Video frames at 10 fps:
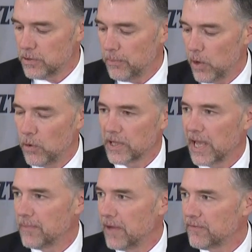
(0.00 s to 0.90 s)
to a bowl
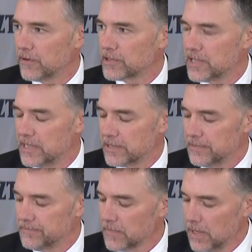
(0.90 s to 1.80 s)
game that first
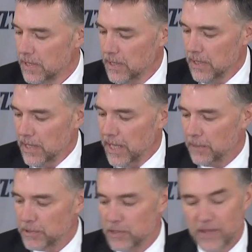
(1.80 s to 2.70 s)
season.
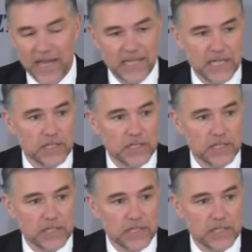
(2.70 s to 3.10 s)
He would do that in